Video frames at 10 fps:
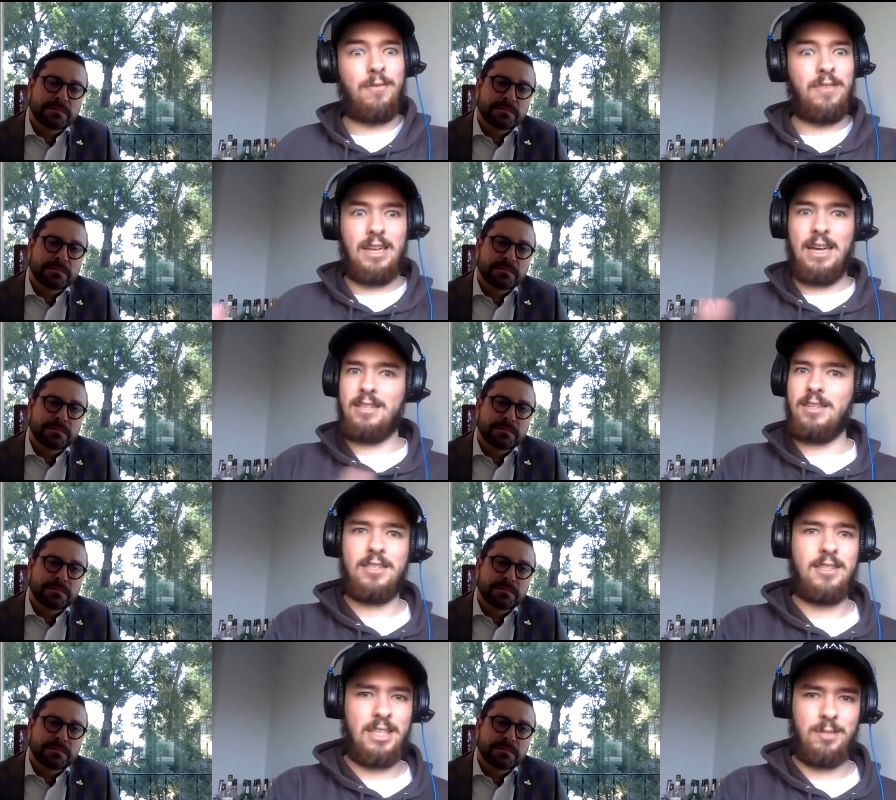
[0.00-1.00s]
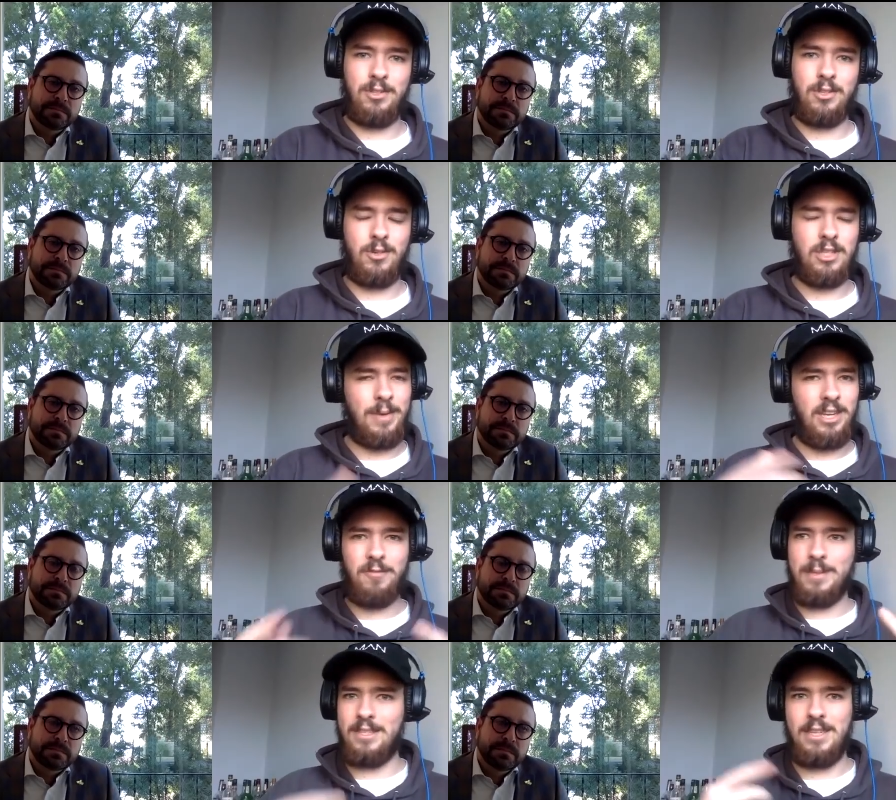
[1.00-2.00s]
Speaker 1: have the last kind of six months go? Because I mean, I've
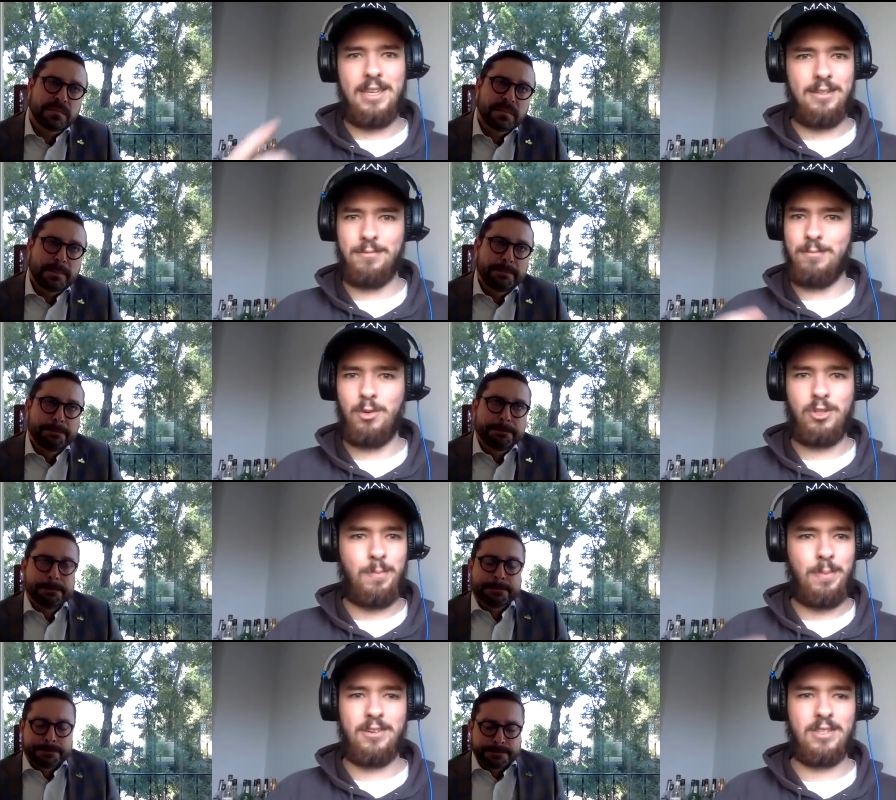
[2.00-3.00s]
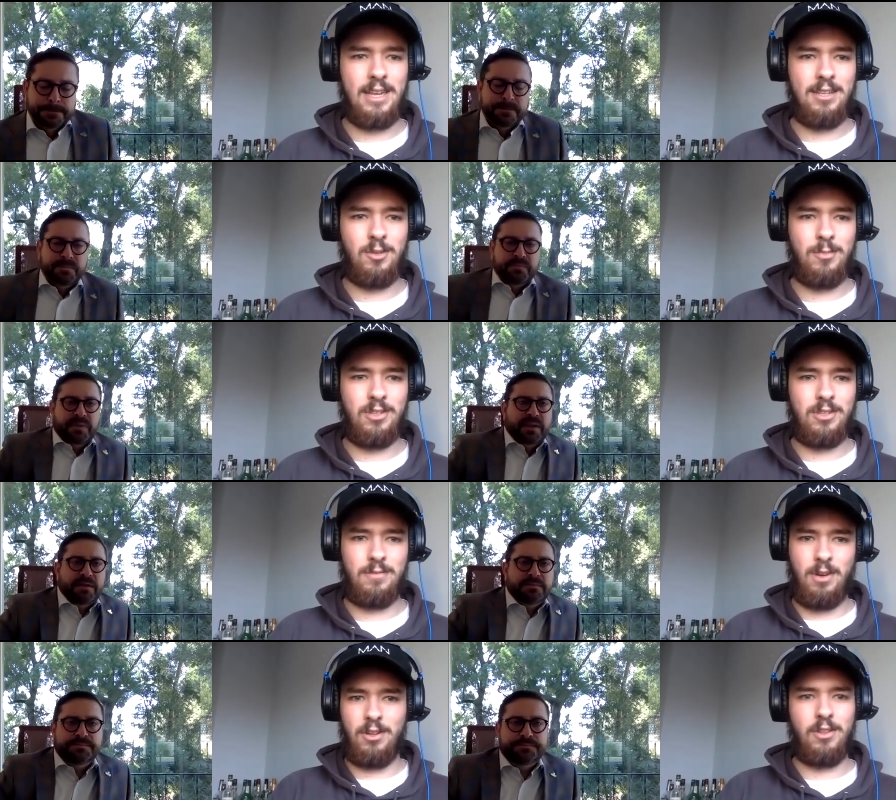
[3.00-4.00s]
been seeing much bigger sales numbers
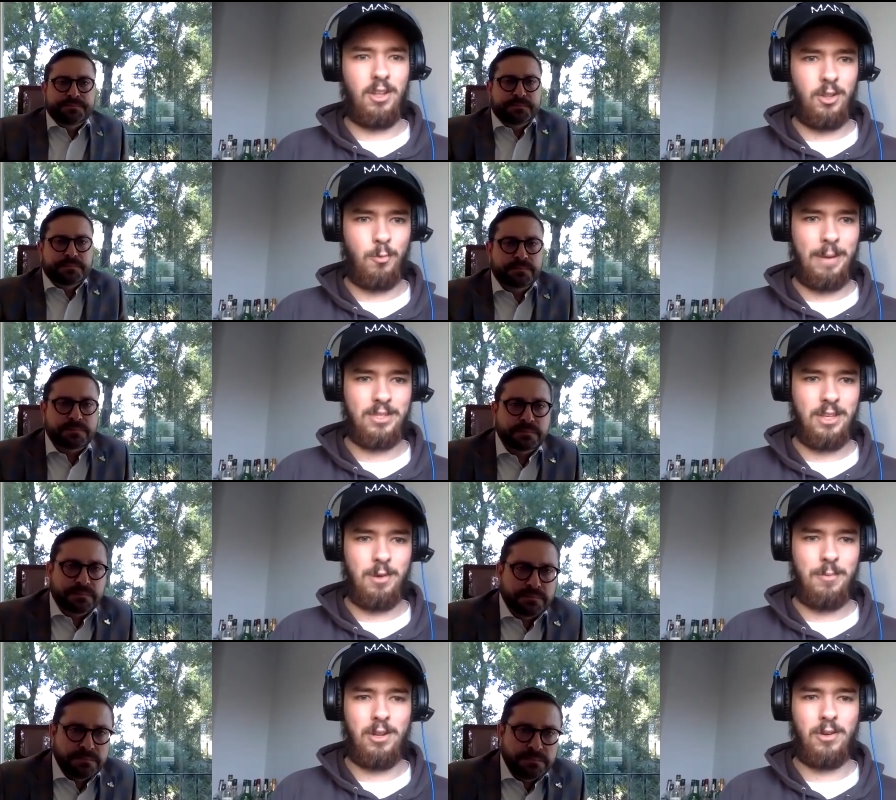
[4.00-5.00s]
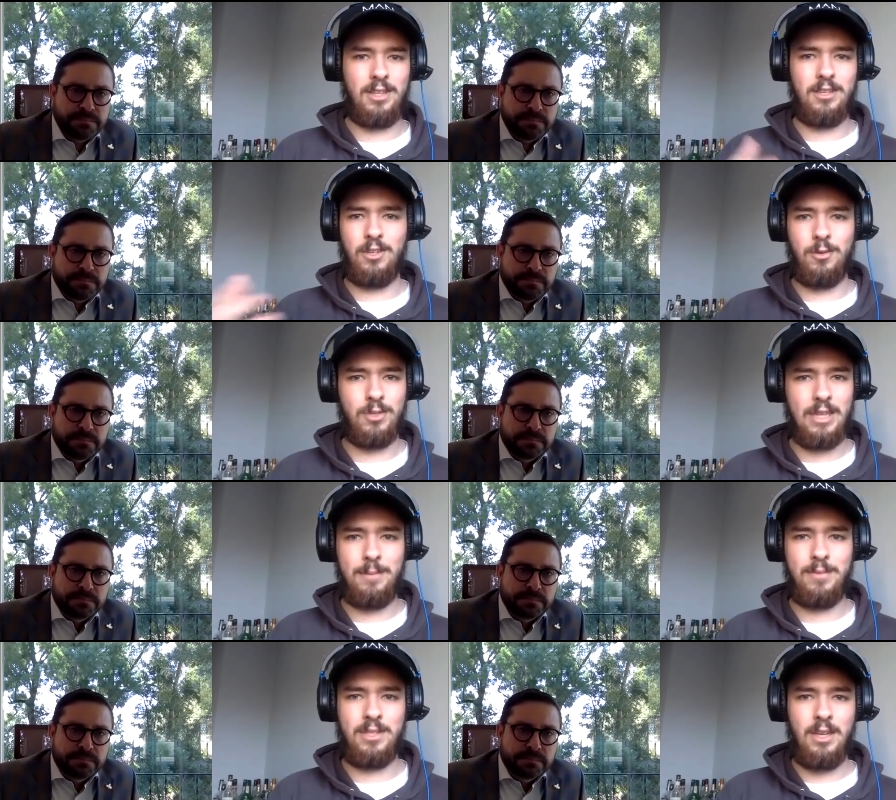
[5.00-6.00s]
on, on the website when we look into the news
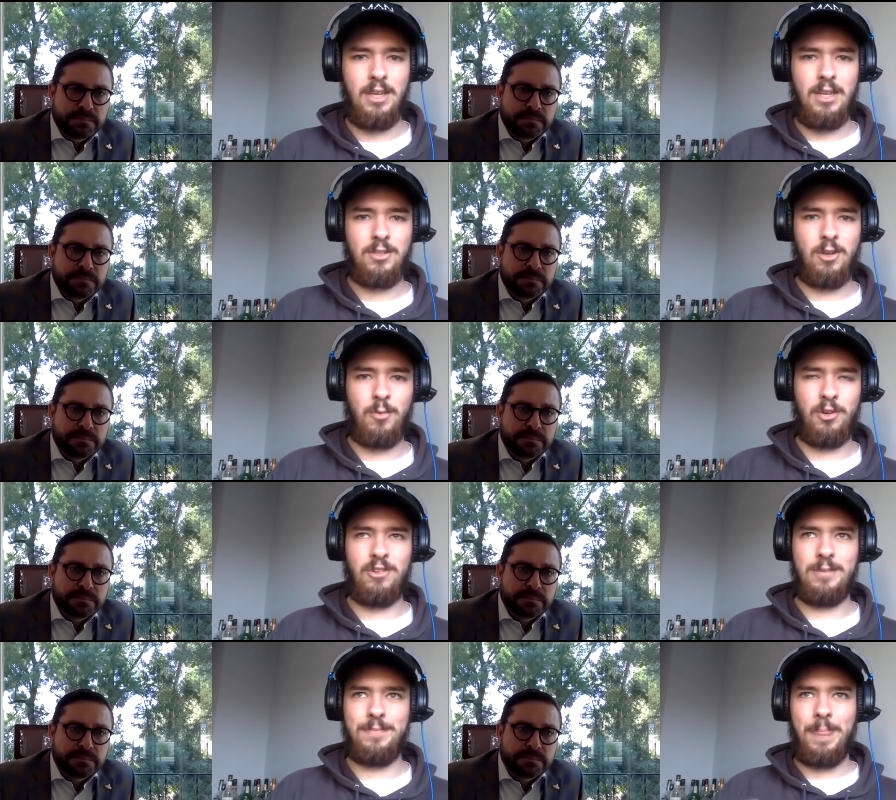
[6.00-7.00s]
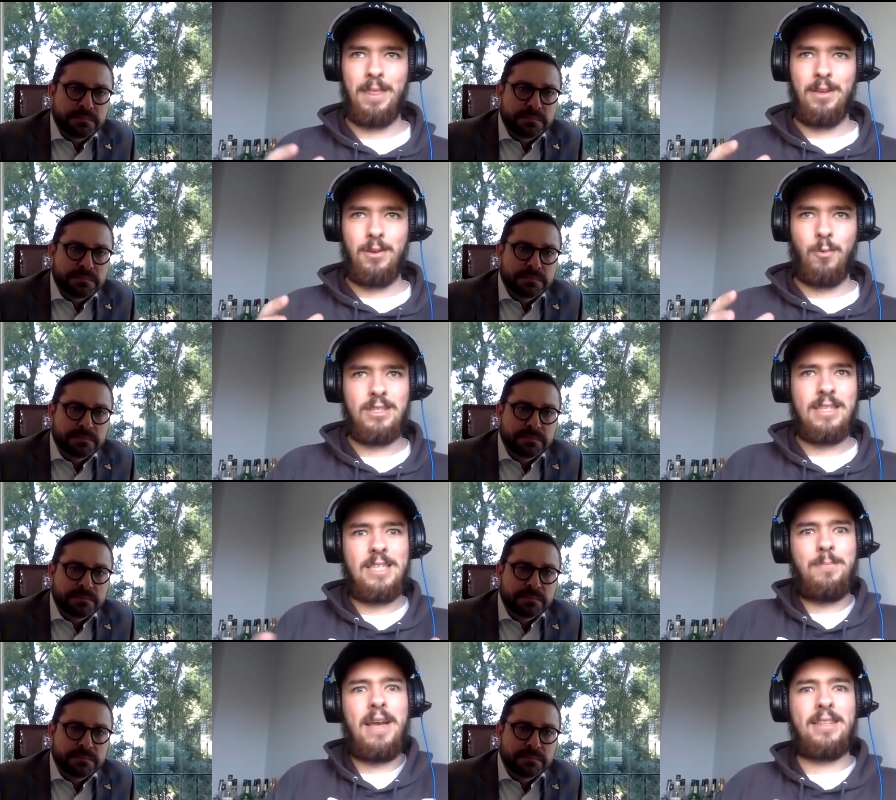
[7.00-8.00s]
tabs. So I'm wondering what's
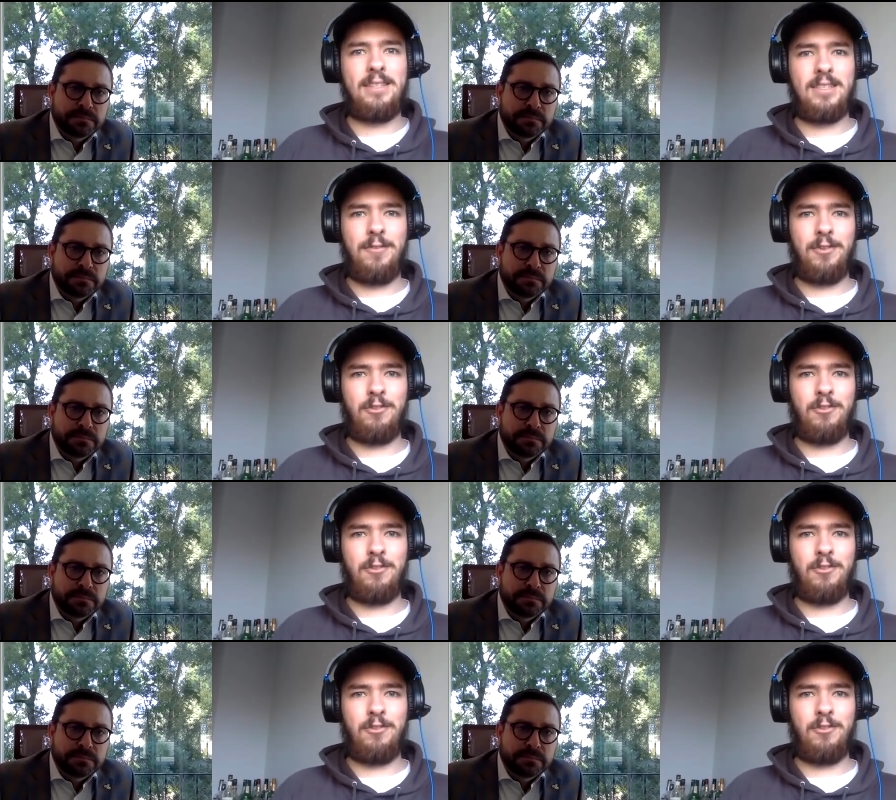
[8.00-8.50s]
expected, say, for